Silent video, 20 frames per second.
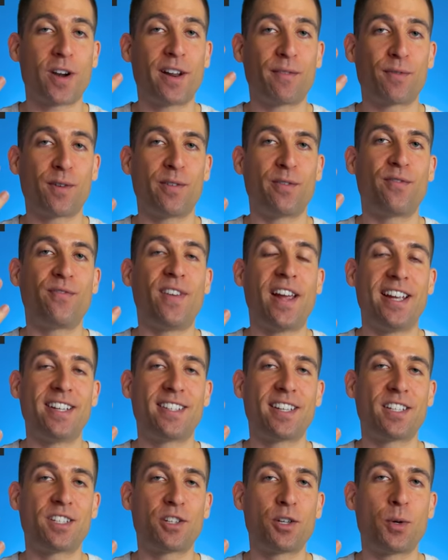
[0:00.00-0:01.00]
different
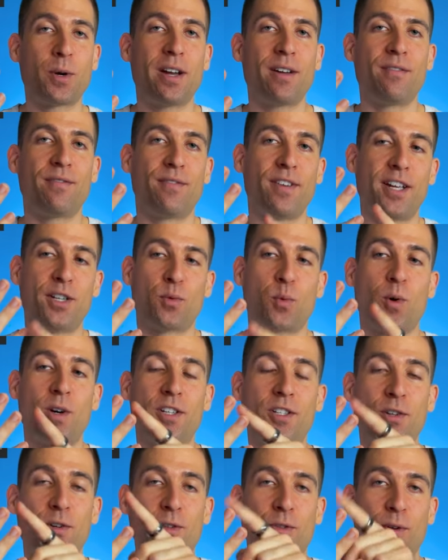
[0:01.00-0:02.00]
phases to it phase
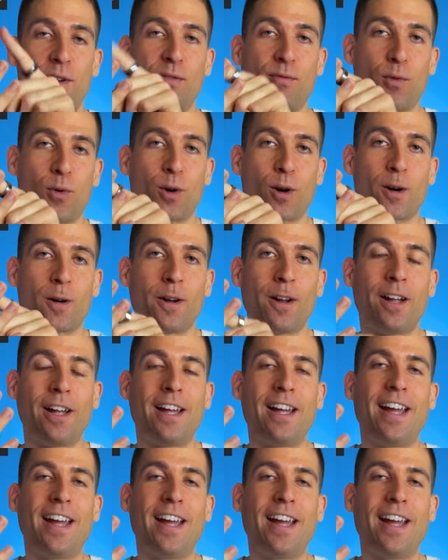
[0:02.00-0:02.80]
one, two, three, four.